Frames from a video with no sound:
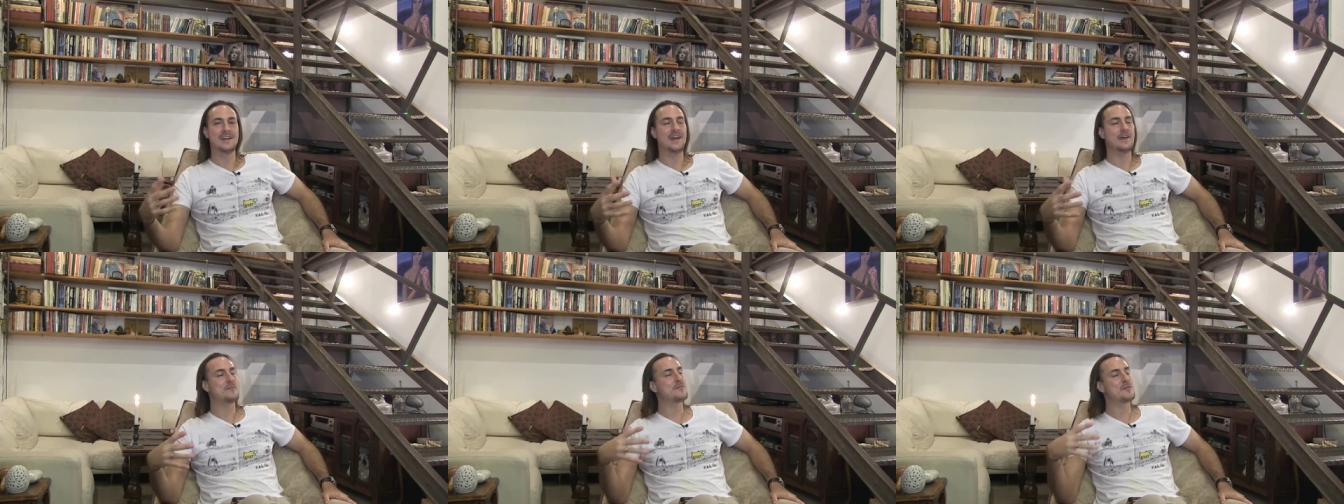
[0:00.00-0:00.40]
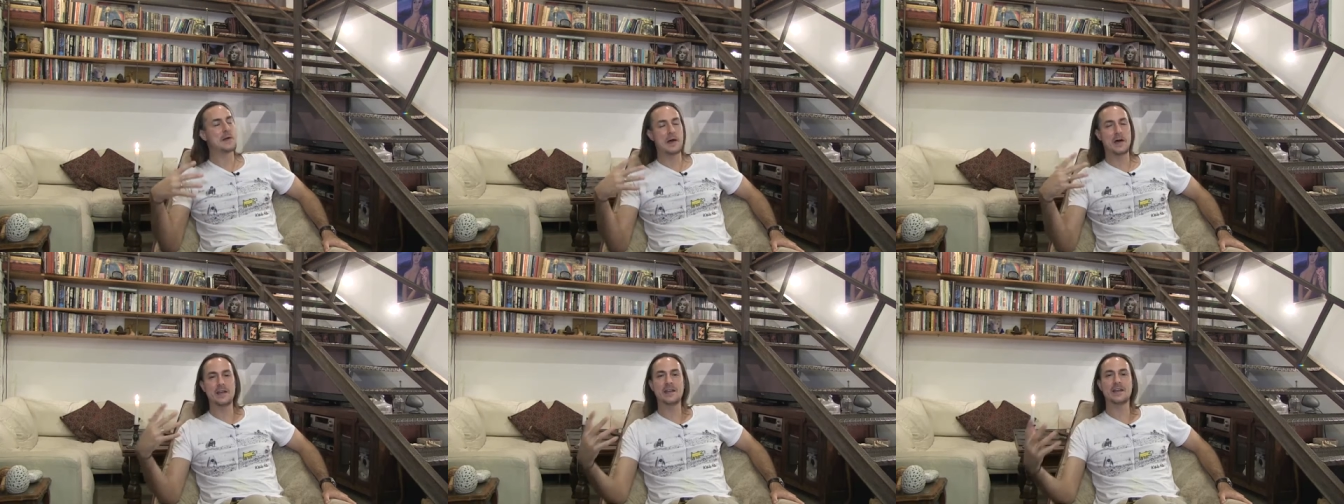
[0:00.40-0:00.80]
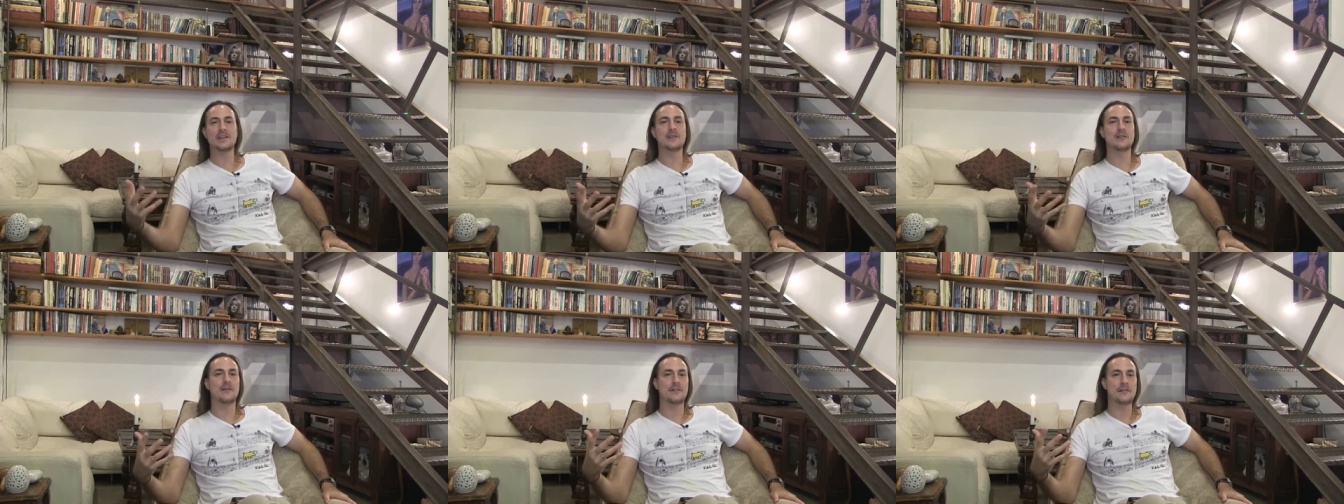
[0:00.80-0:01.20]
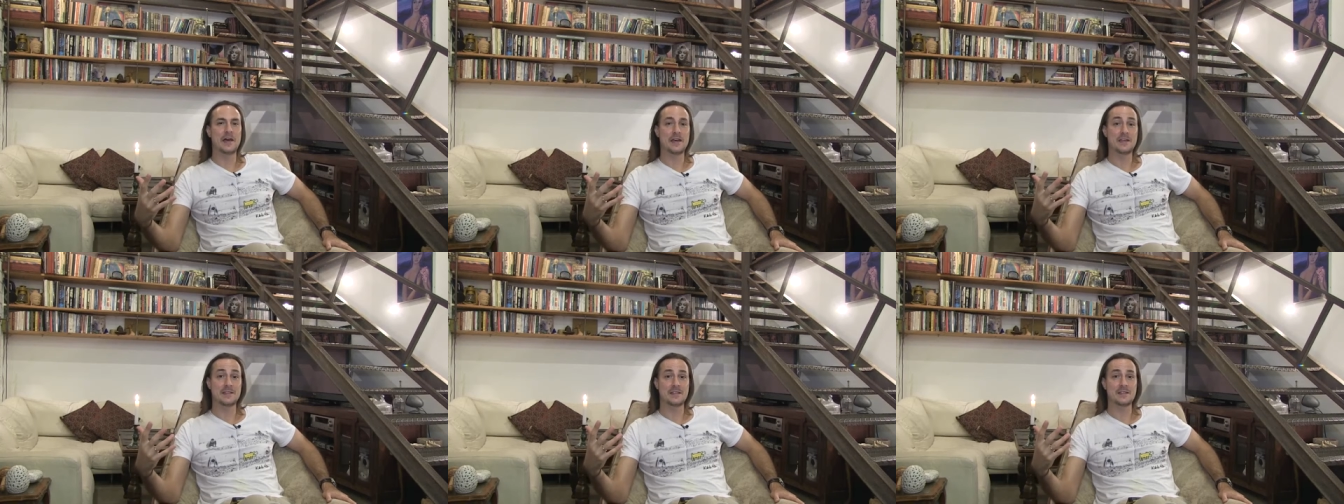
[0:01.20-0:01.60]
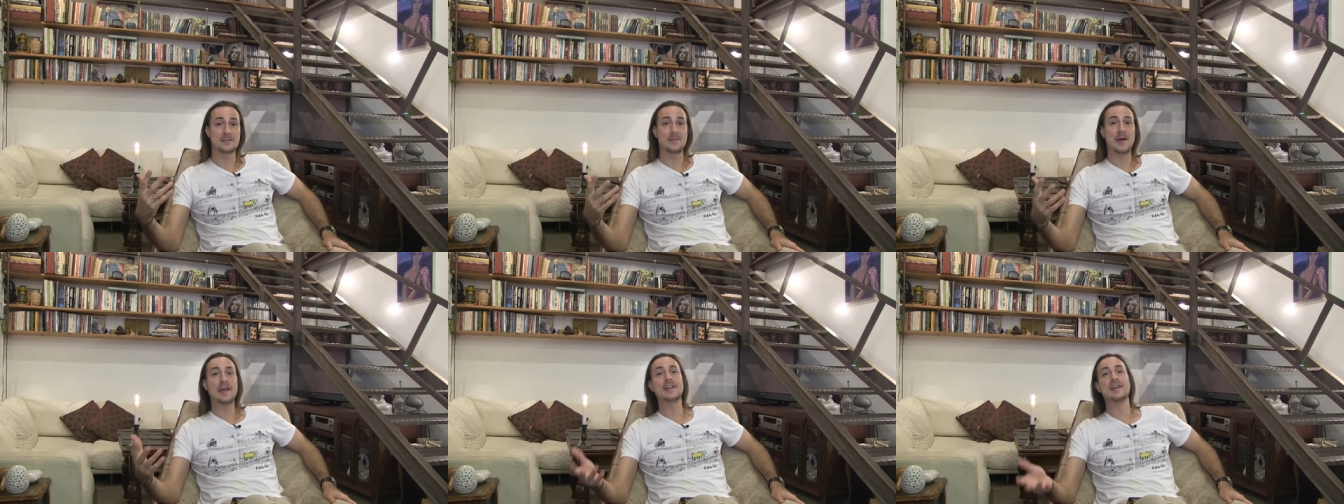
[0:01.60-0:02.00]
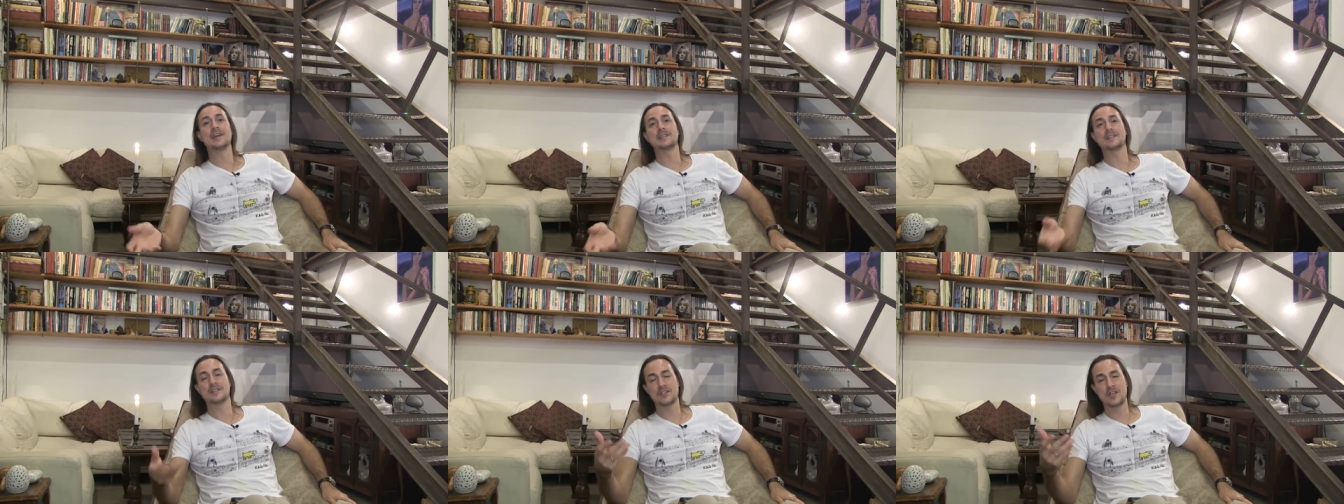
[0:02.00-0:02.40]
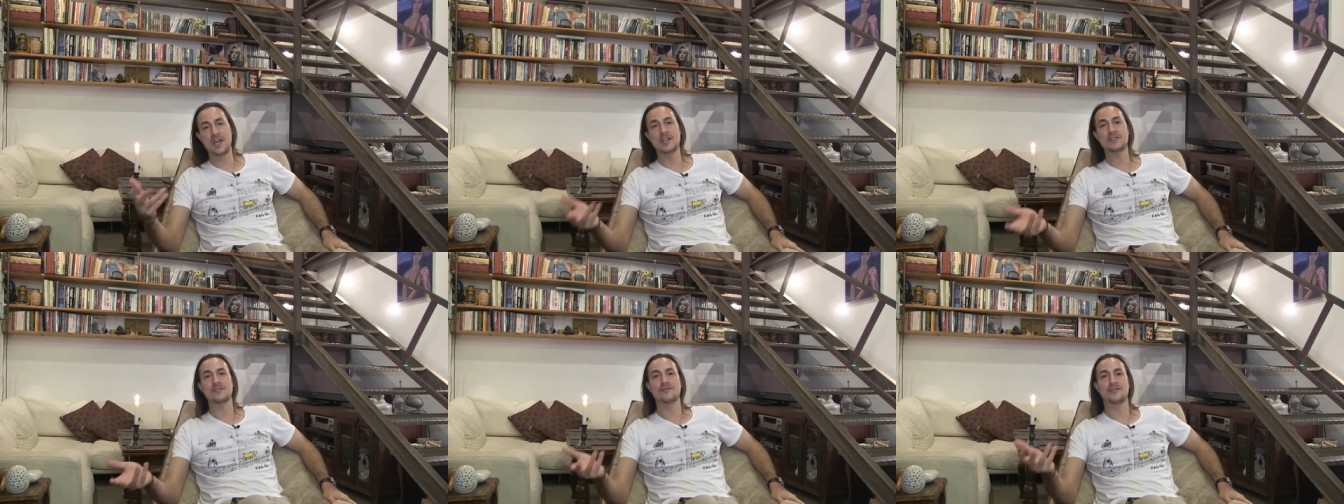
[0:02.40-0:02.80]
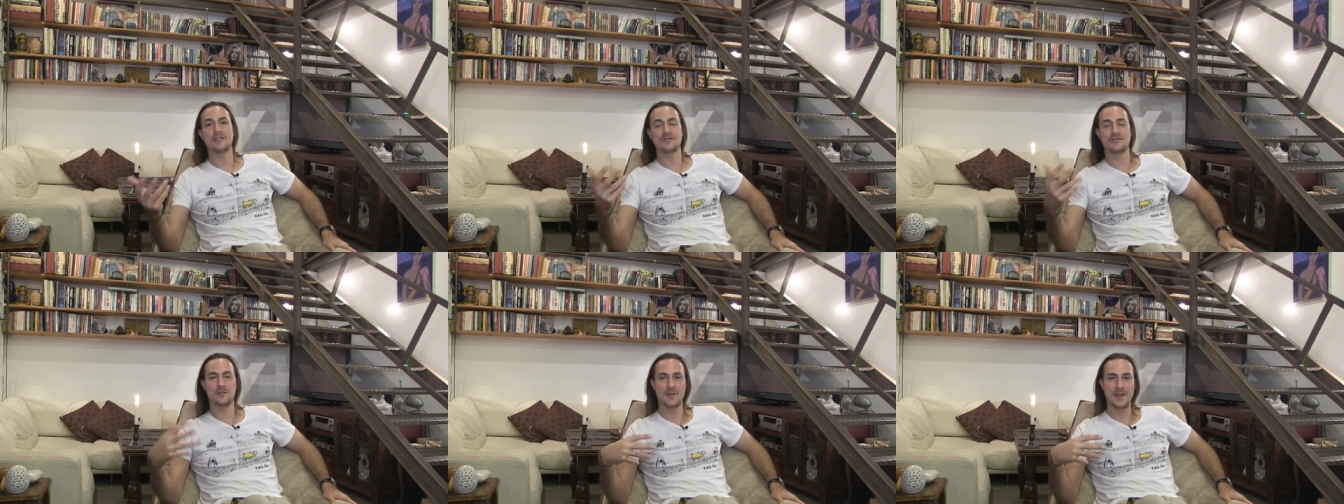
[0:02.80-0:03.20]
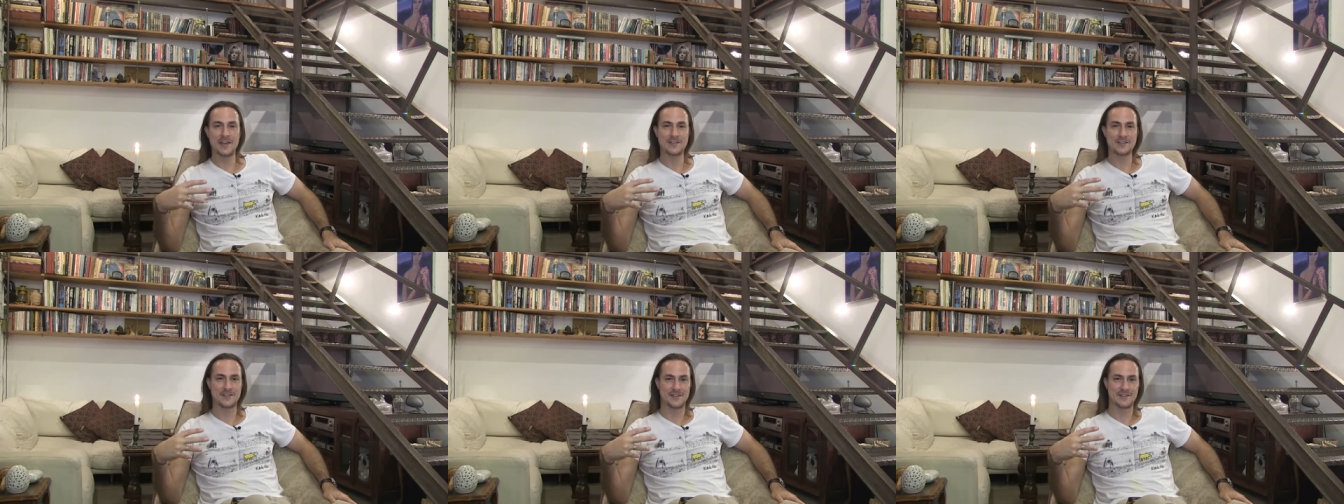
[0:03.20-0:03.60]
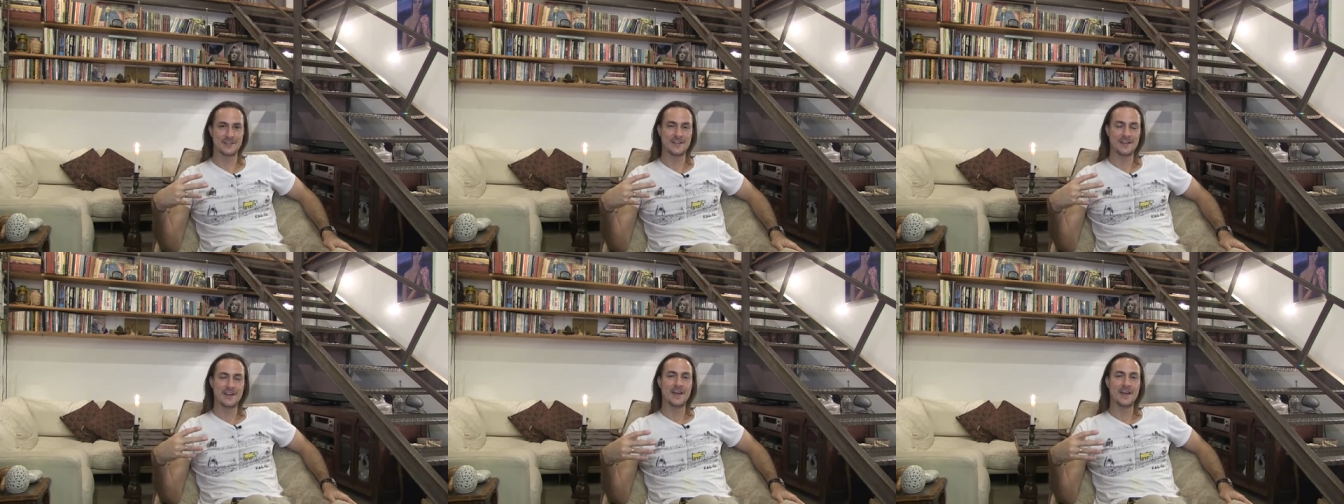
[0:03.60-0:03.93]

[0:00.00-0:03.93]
and broadening your horizons by the exchange of information